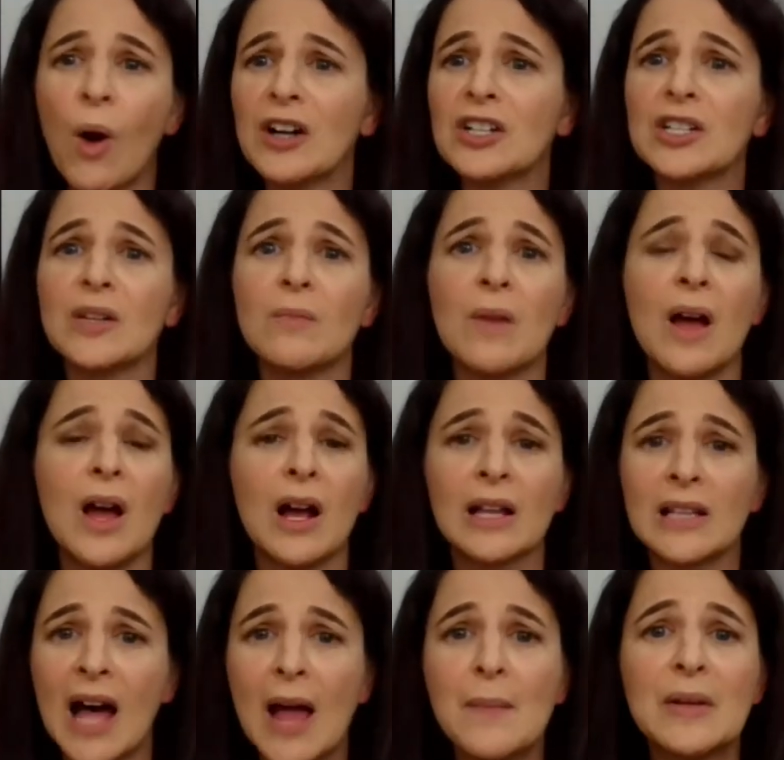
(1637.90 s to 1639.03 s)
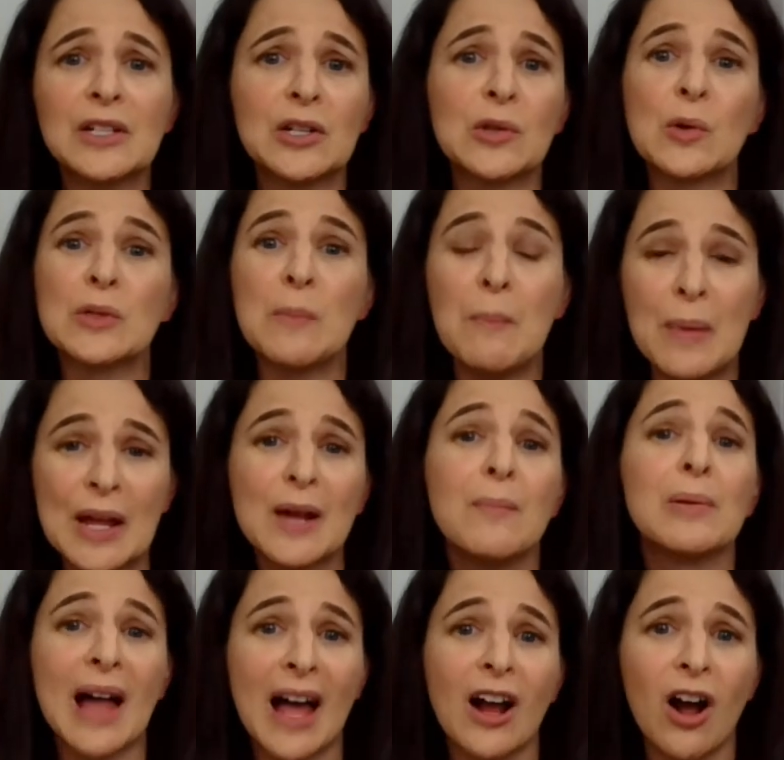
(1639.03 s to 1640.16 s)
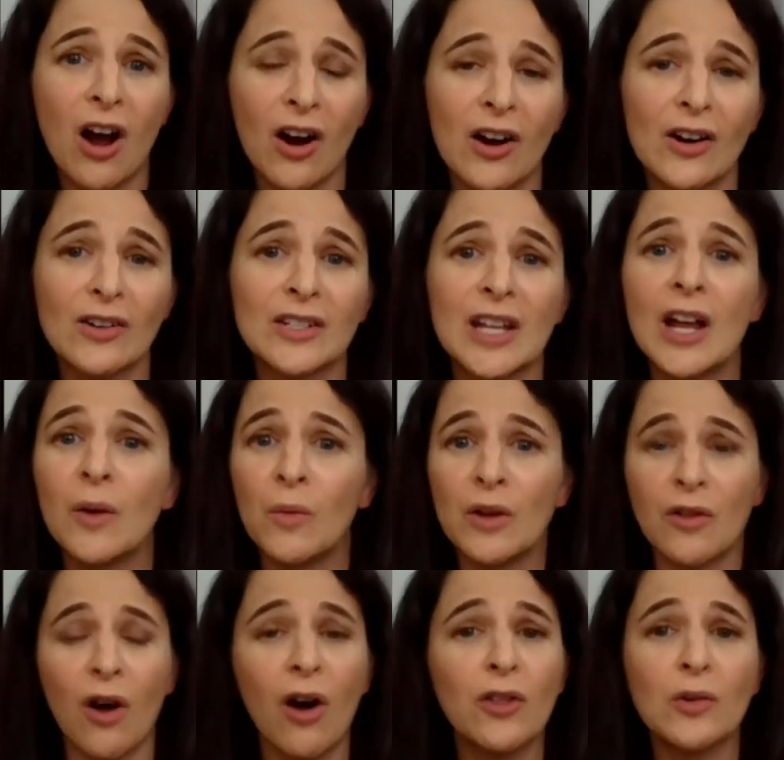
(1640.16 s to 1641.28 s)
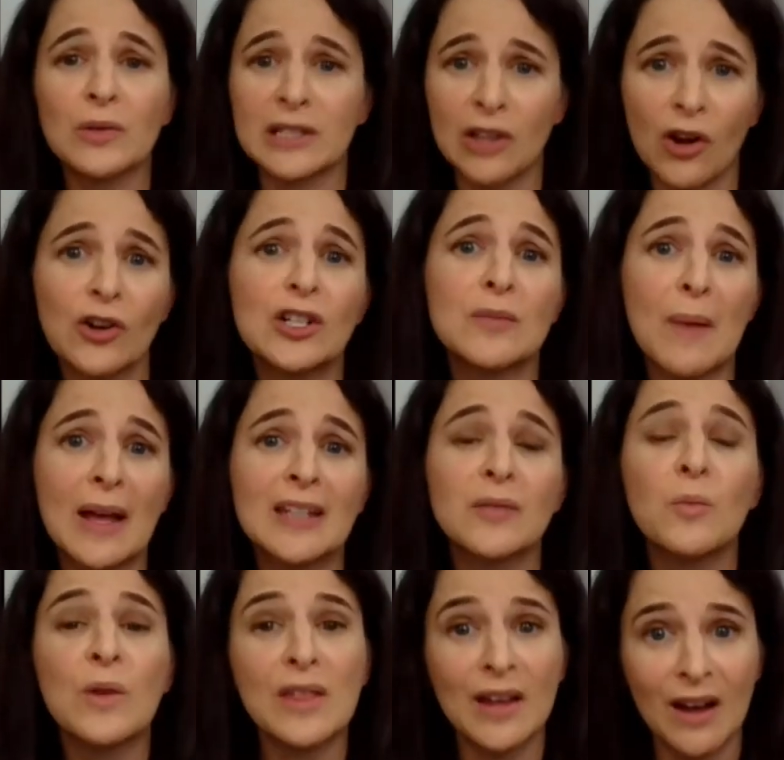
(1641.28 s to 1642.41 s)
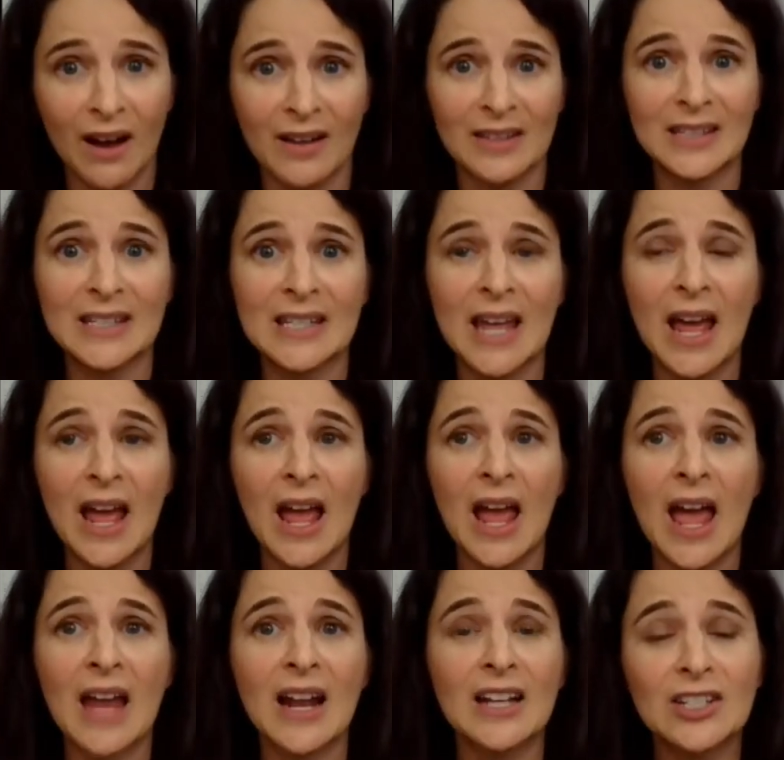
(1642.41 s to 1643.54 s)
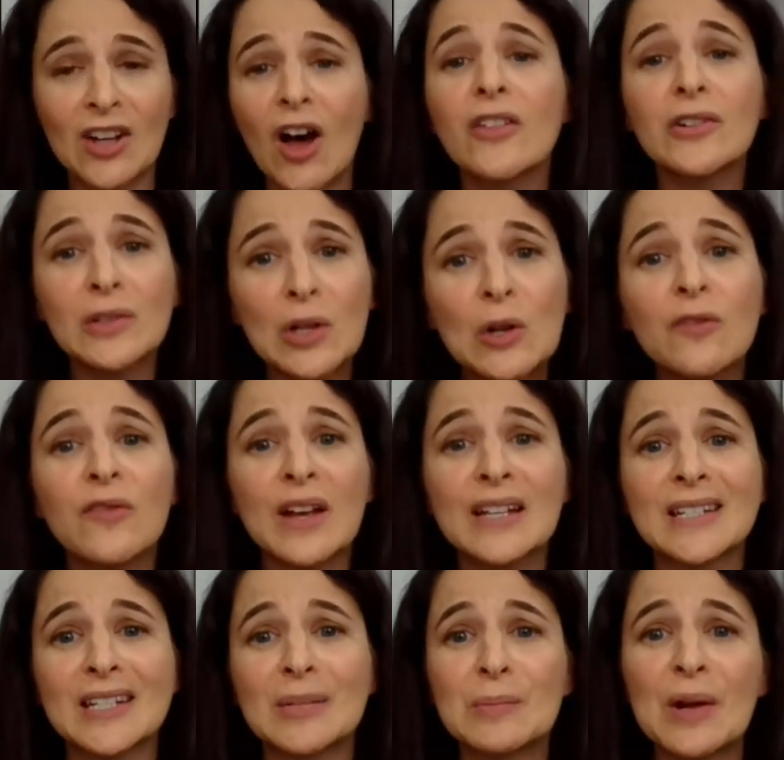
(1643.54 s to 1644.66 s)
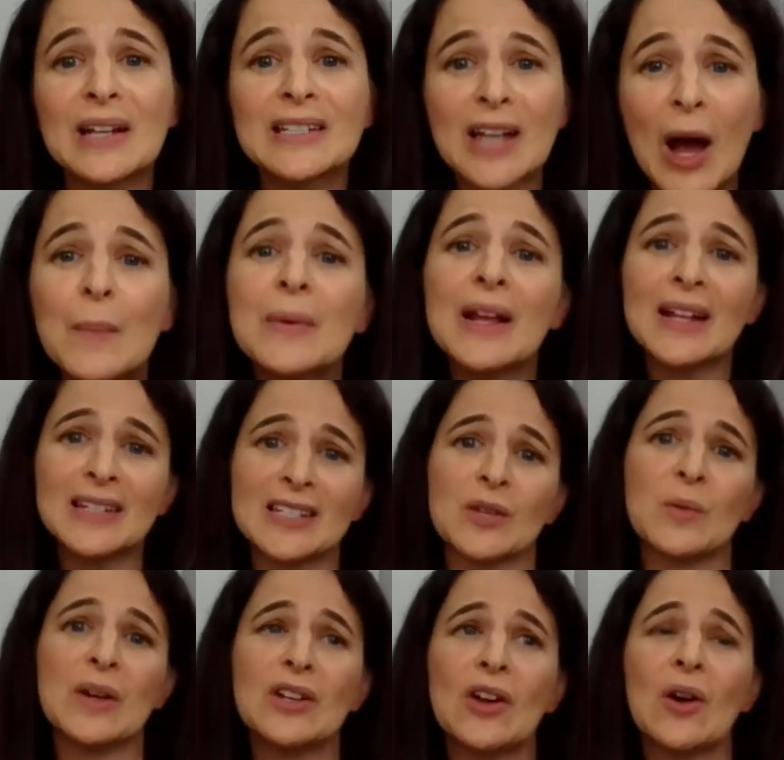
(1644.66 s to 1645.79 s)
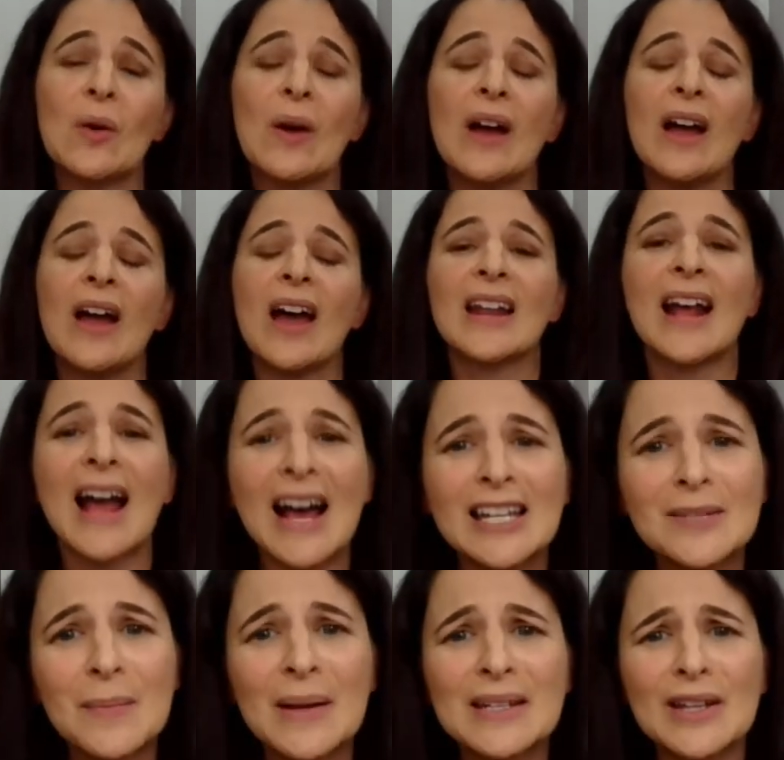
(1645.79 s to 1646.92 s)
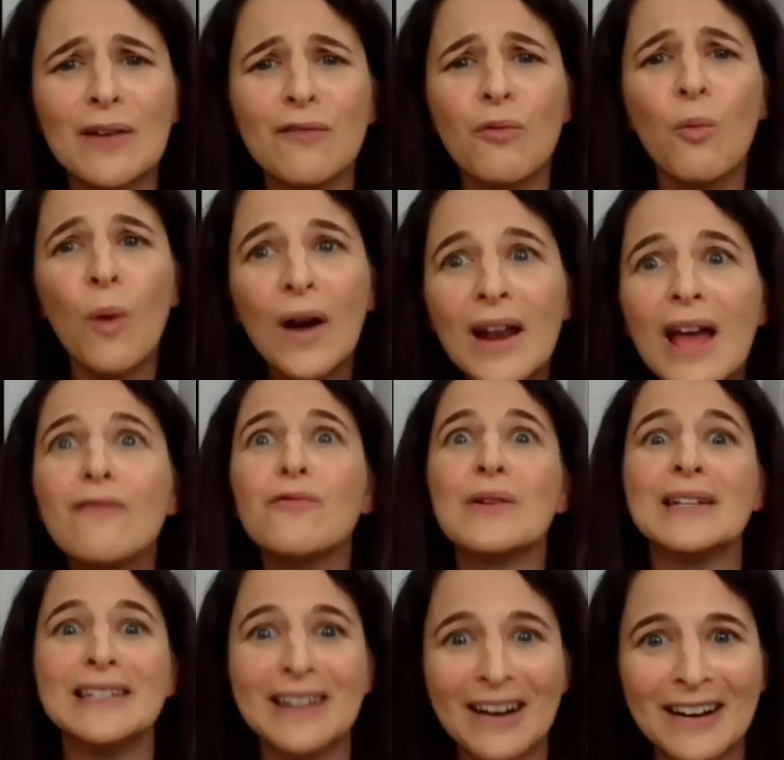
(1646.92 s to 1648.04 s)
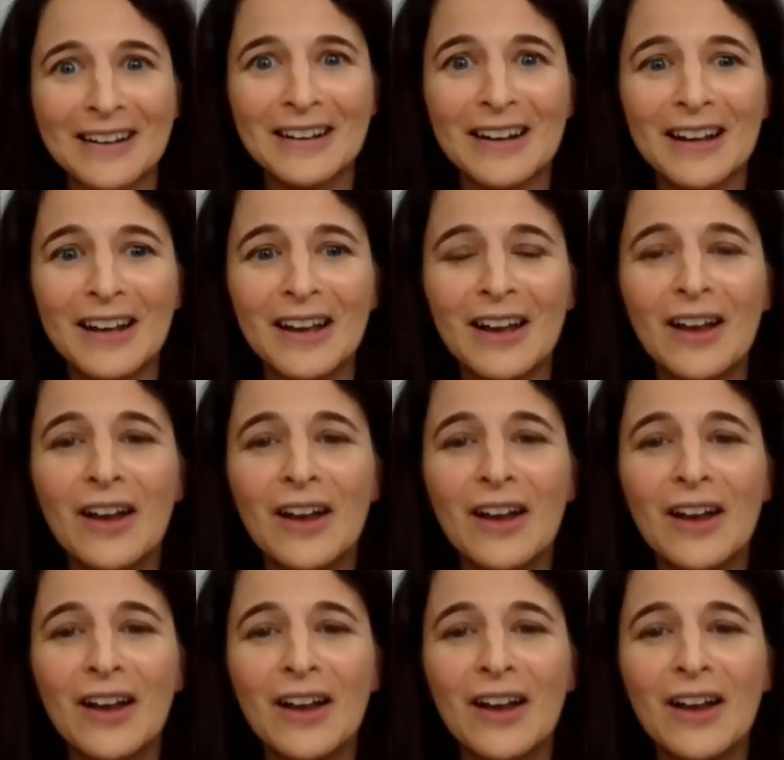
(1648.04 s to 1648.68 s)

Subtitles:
I watched them climb into those big black cars with all those large men with guns, and I saw their little faces pressed up against the window, and I asked myself, what have we done?"